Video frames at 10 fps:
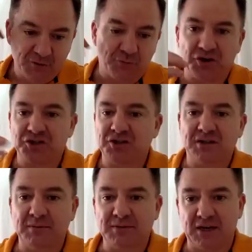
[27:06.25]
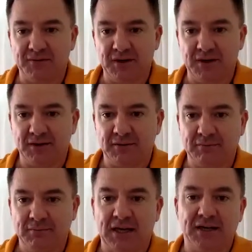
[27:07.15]
freshness comes out of anything
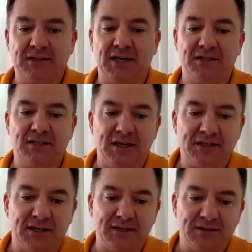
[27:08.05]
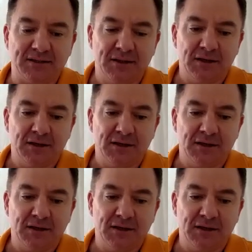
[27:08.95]
and it takes it takes